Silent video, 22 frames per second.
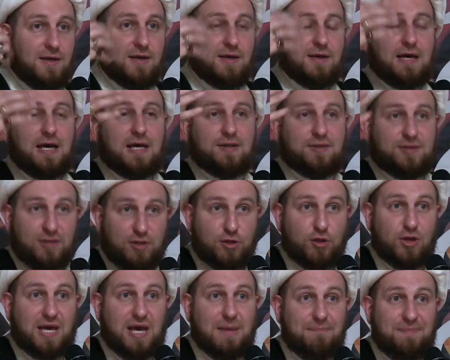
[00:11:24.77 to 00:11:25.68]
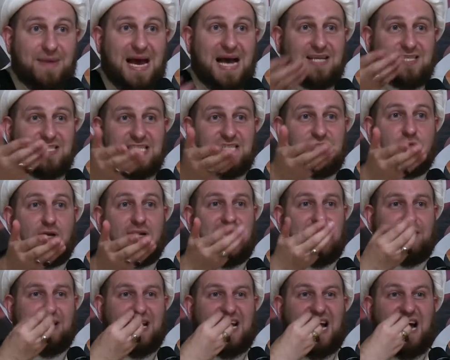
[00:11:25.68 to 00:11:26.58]
until you get back just so that
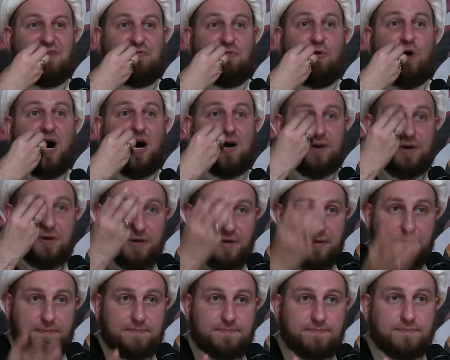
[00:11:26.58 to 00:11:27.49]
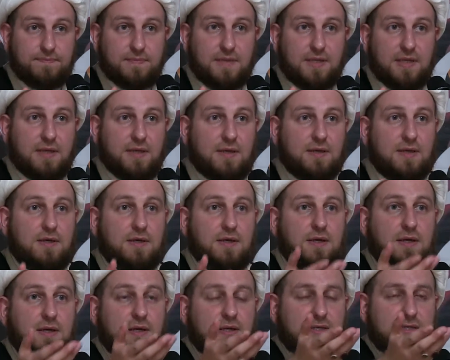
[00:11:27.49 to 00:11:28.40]
you can have water,
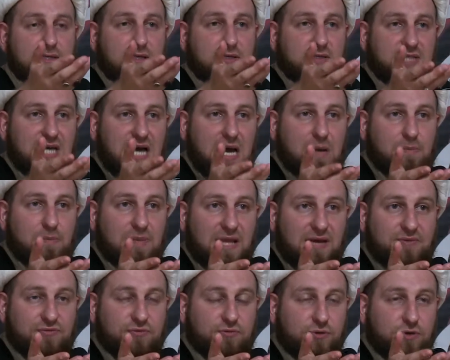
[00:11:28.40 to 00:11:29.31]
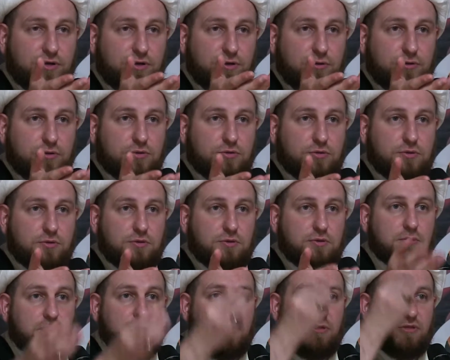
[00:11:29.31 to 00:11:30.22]
is there time left for you
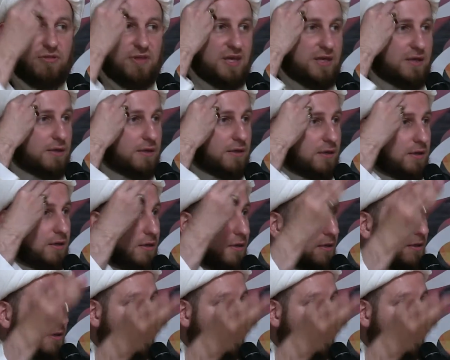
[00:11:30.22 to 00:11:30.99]
to think?